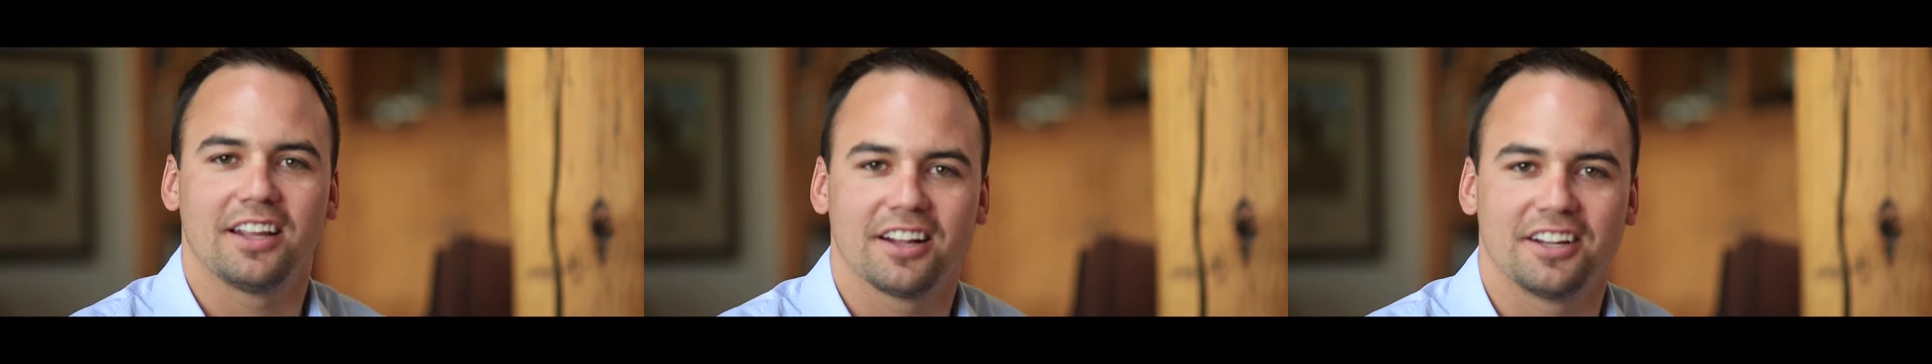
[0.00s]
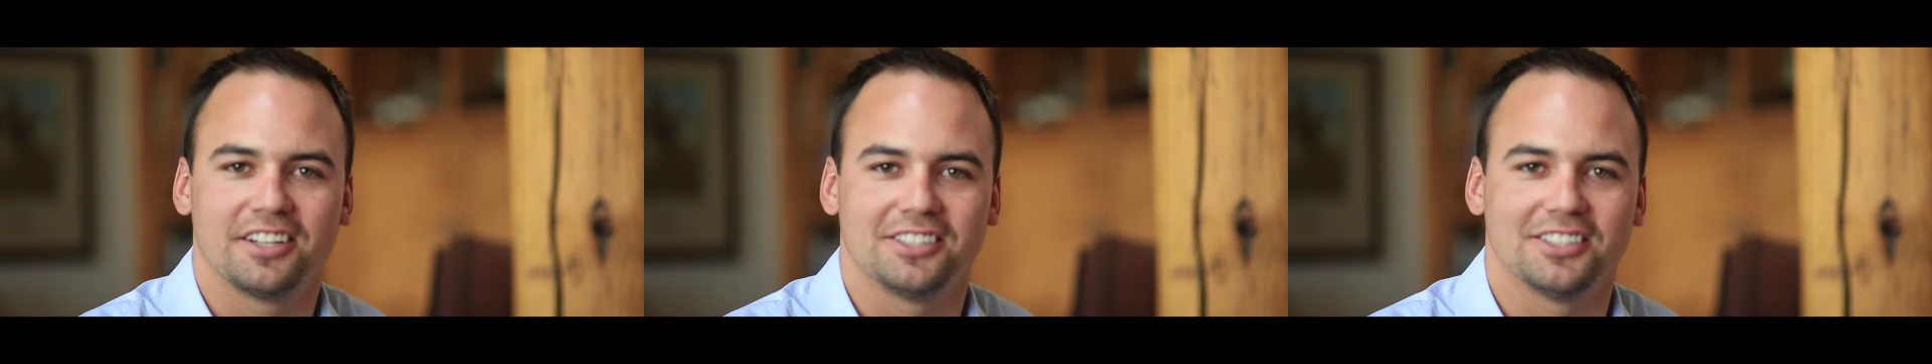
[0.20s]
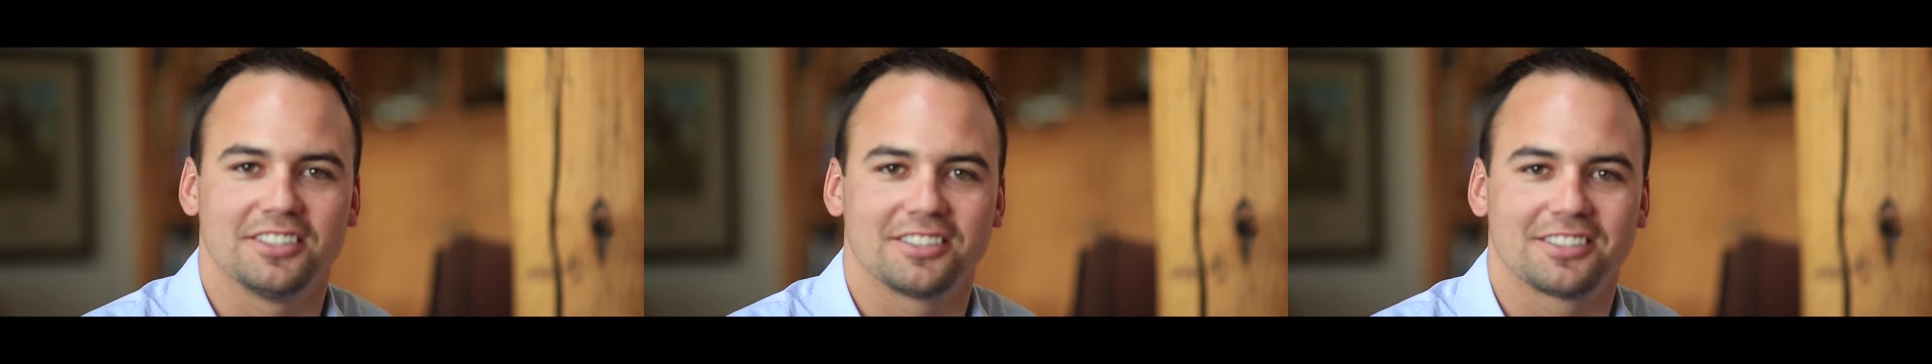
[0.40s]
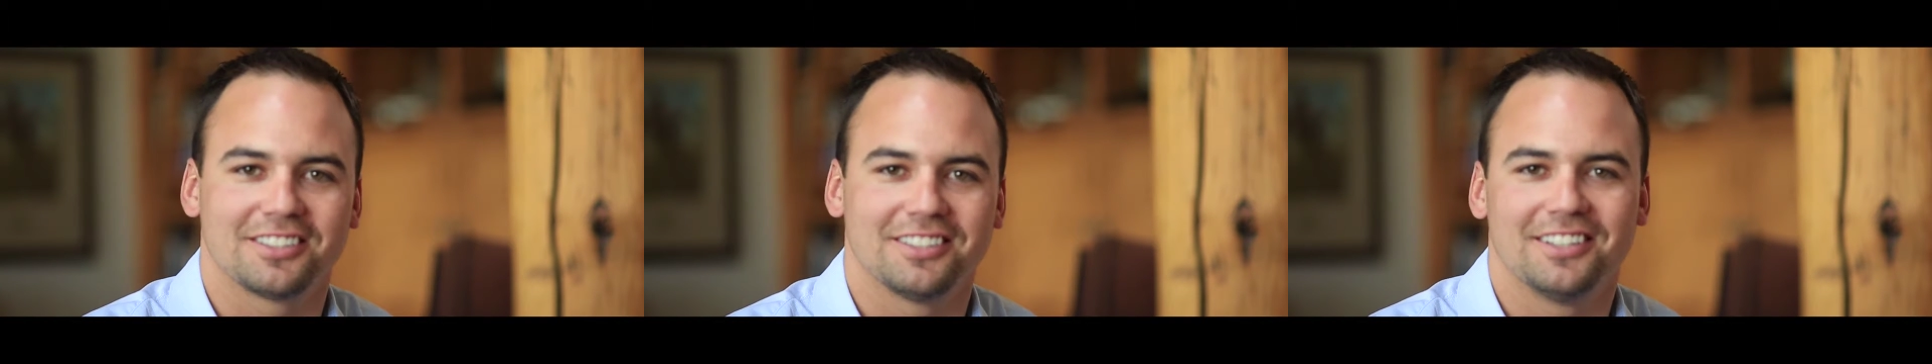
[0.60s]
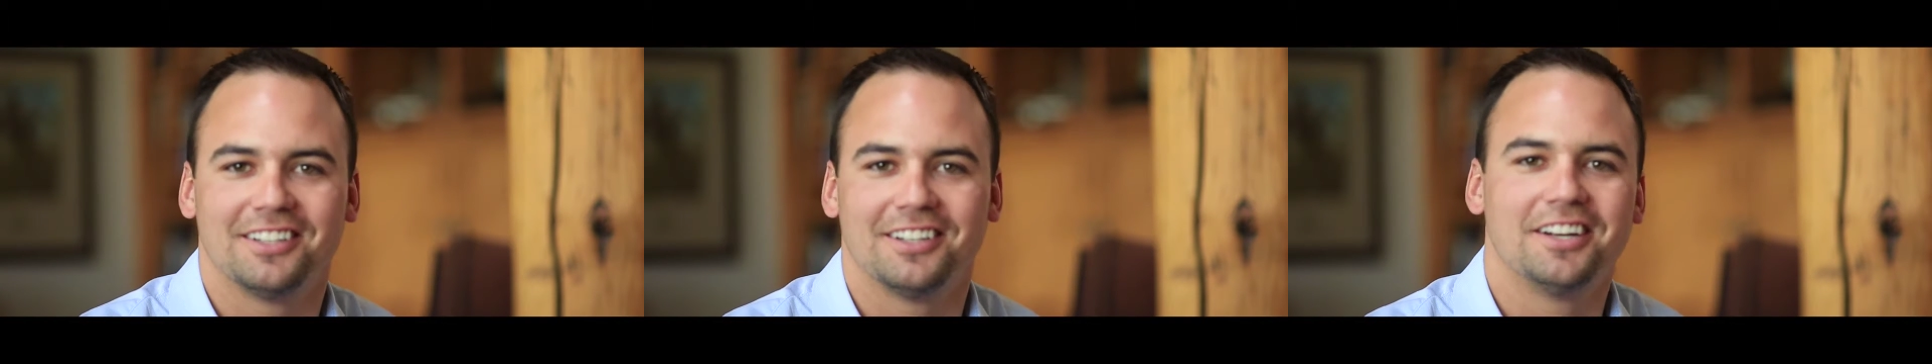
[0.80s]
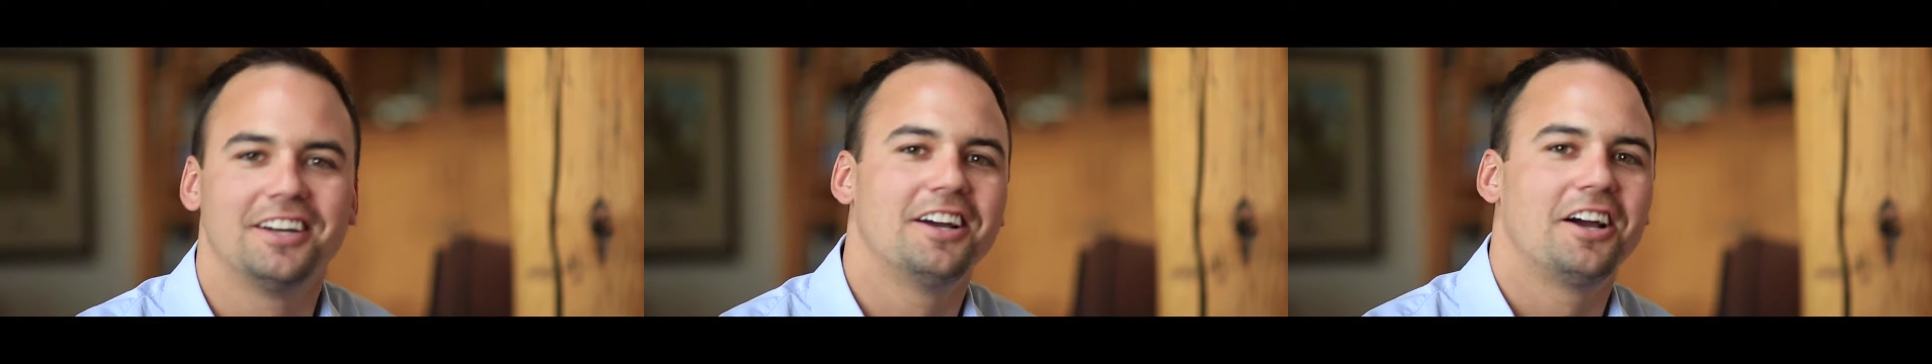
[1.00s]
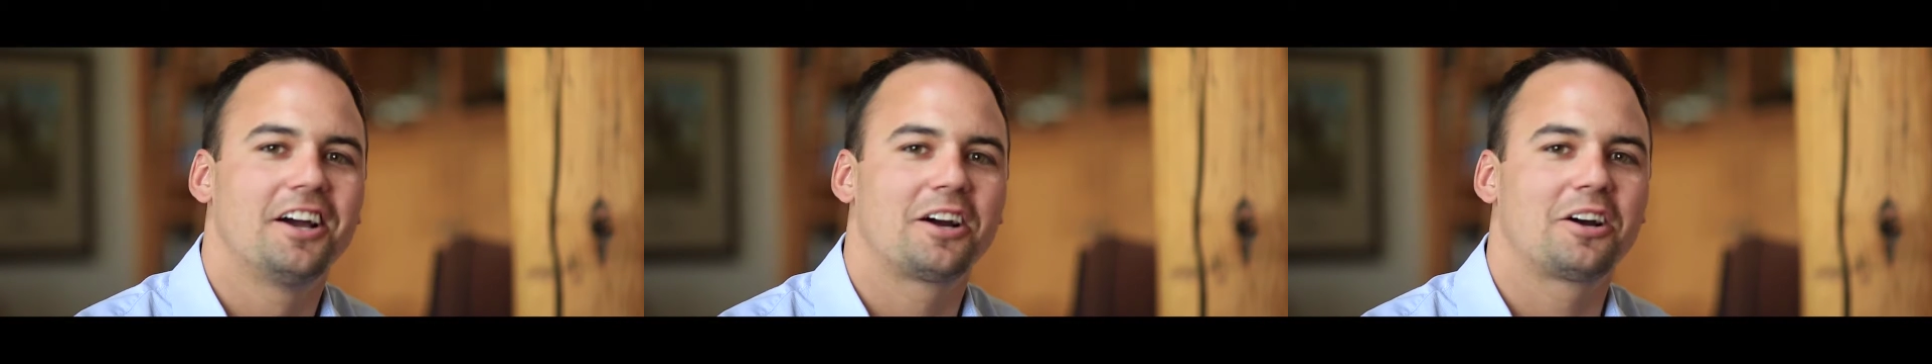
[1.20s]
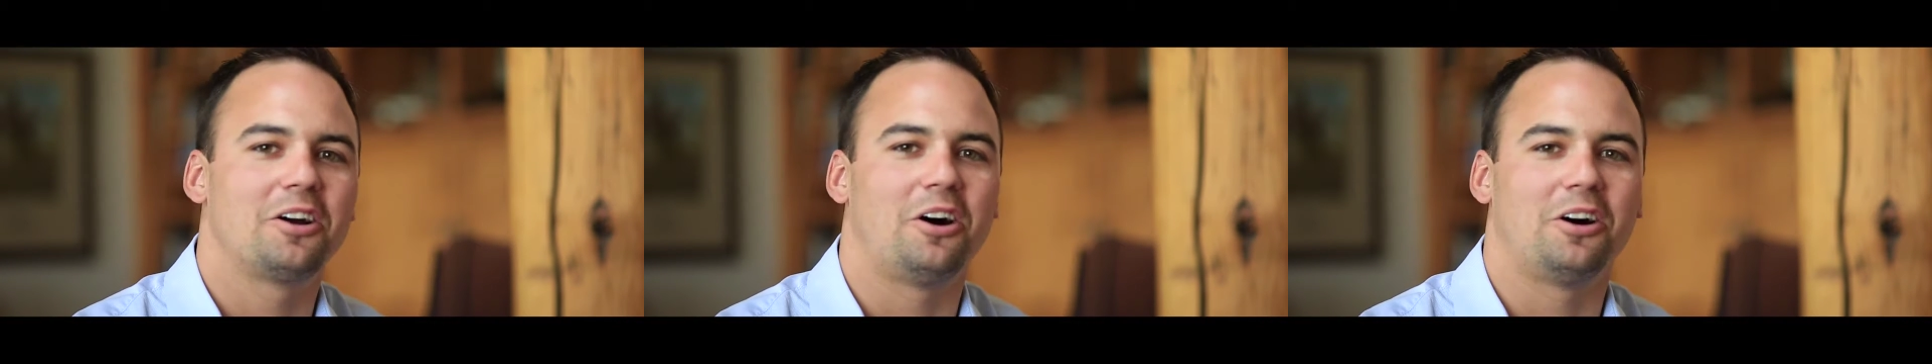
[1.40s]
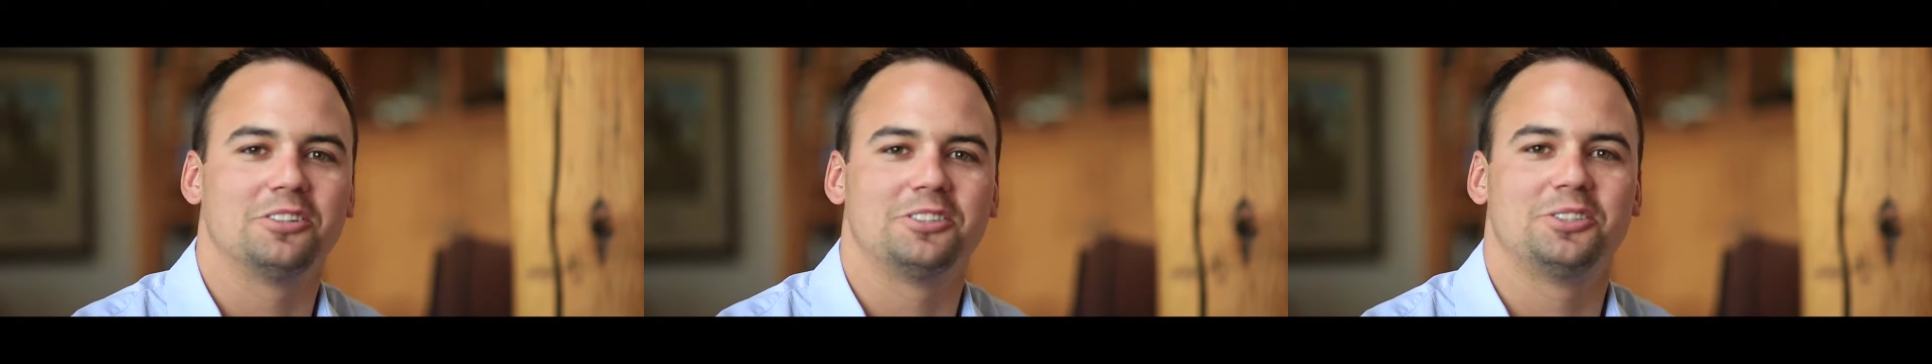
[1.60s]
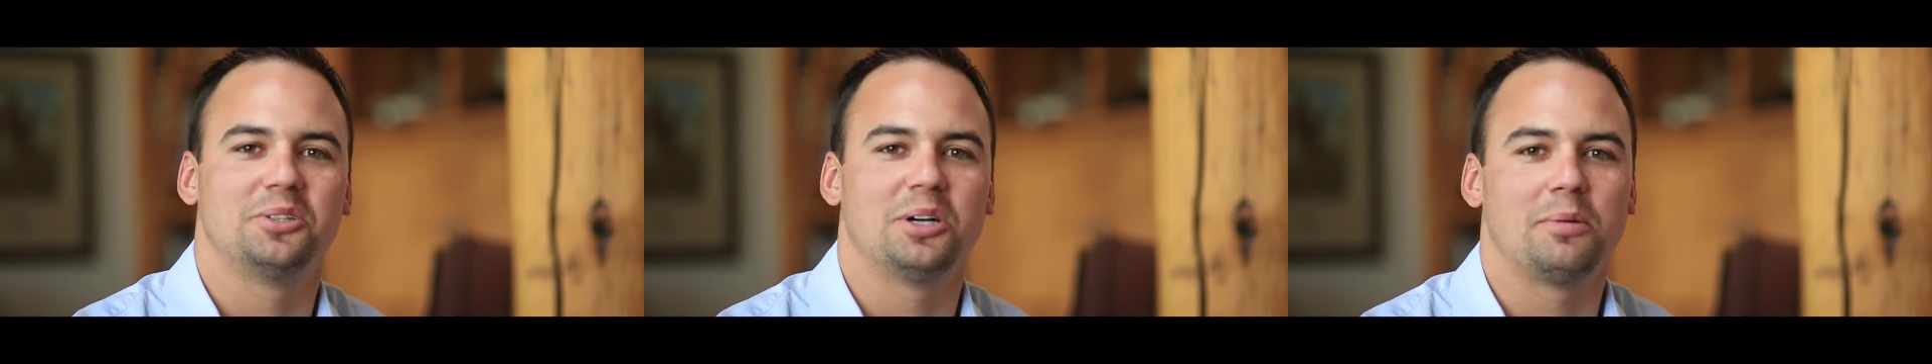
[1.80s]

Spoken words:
Elige's. Called you